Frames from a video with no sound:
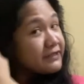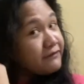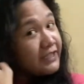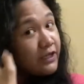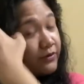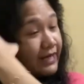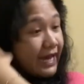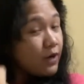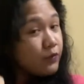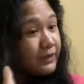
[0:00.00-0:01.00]
video
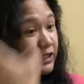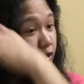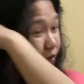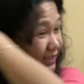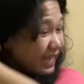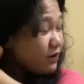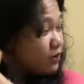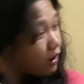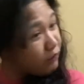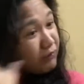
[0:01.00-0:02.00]
now because I don't
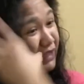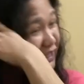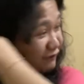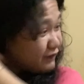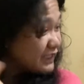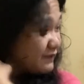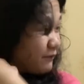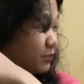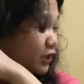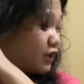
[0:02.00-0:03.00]
know if these
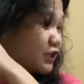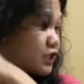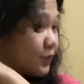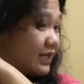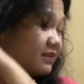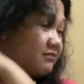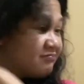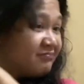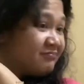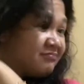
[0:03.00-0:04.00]
products will
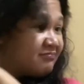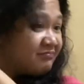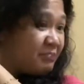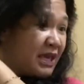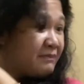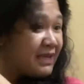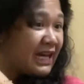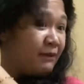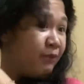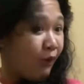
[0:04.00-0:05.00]
make me
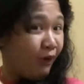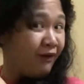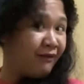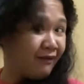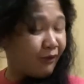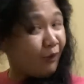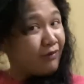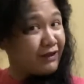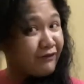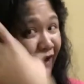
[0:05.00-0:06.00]
kalbo. Well
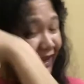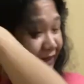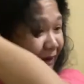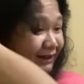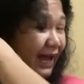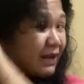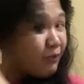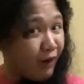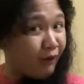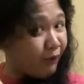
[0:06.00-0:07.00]
then fine, pag
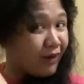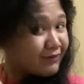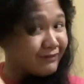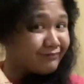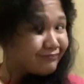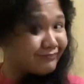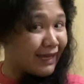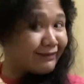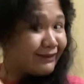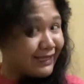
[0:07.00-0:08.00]
nakalbo ako, well, then
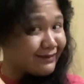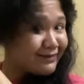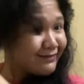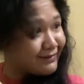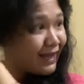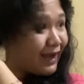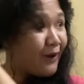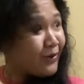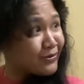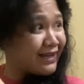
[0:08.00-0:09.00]
at least
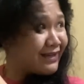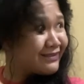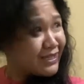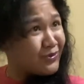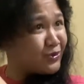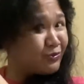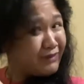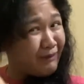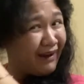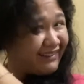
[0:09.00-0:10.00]
nagawa ko siya sa YouTube,
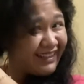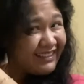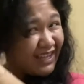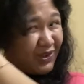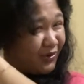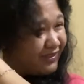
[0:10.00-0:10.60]
di ba? Nakita nyo.